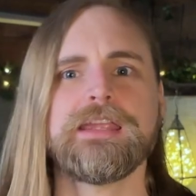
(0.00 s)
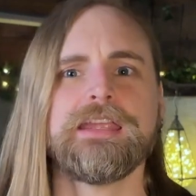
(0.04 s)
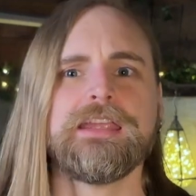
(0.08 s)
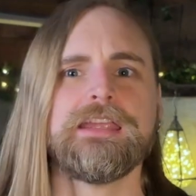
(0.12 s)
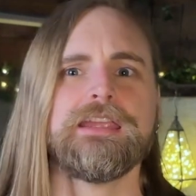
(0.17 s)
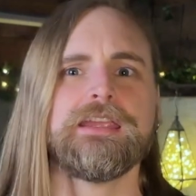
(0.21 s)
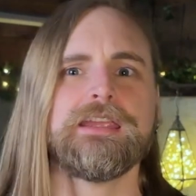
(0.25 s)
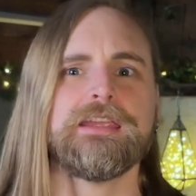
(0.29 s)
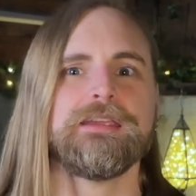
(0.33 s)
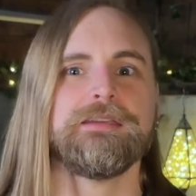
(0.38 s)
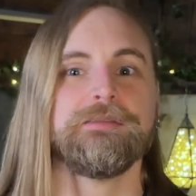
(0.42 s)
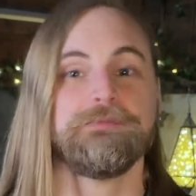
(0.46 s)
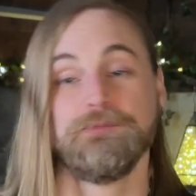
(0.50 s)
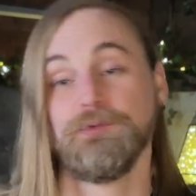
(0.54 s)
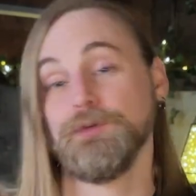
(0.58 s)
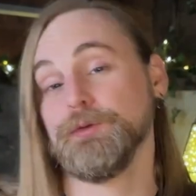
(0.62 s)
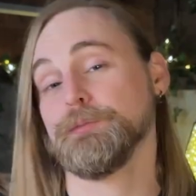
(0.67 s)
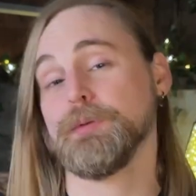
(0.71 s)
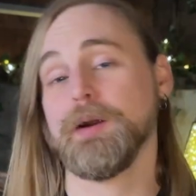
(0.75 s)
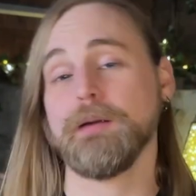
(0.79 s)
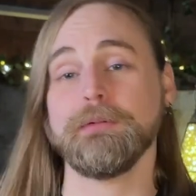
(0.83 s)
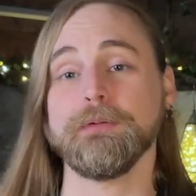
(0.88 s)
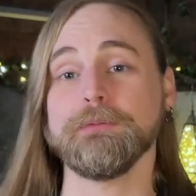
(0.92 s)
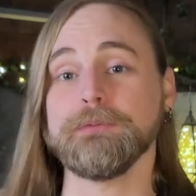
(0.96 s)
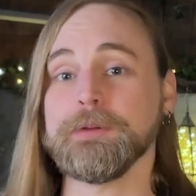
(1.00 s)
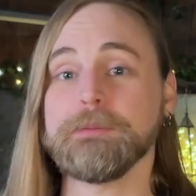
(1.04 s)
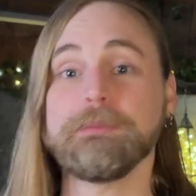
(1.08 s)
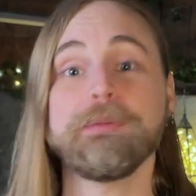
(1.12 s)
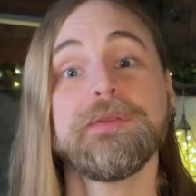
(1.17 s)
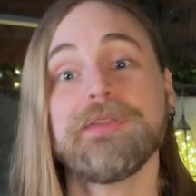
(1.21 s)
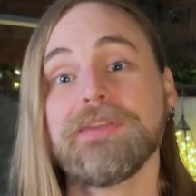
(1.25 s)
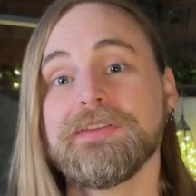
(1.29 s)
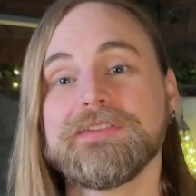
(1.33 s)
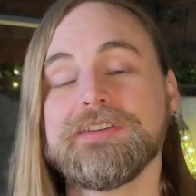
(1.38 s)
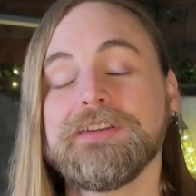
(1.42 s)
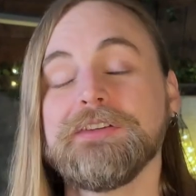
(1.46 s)
He would probably
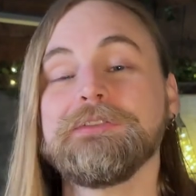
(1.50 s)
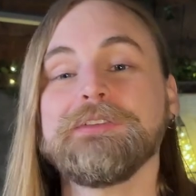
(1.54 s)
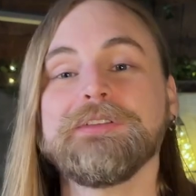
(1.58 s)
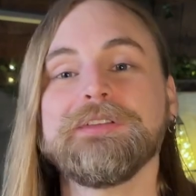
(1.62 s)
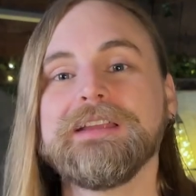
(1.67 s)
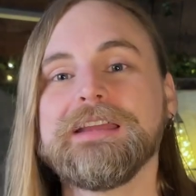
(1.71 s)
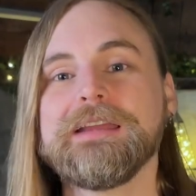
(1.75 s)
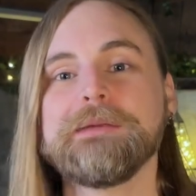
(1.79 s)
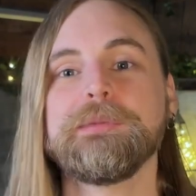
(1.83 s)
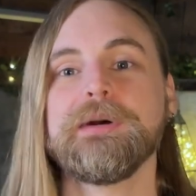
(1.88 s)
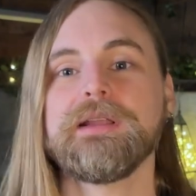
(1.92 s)
put this differently,